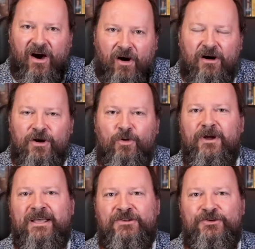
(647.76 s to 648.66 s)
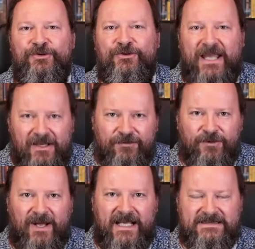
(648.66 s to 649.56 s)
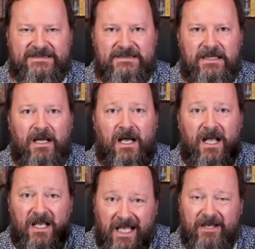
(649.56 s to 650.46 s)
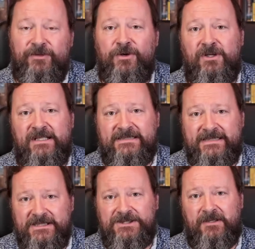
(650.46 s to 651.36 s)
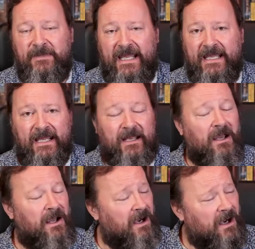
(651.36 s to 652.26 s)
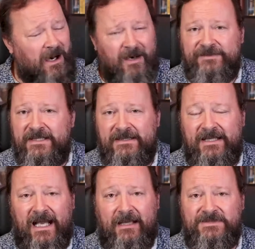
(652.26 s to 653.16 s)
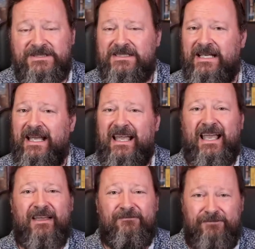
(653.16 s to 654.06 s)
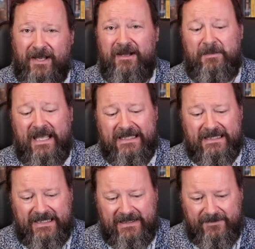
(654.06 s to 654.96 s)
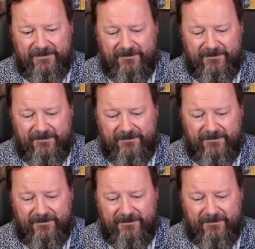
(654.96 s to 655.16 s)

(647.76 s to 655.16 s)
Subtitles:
are going to influence a lot of your decision making, oftentimes very badly.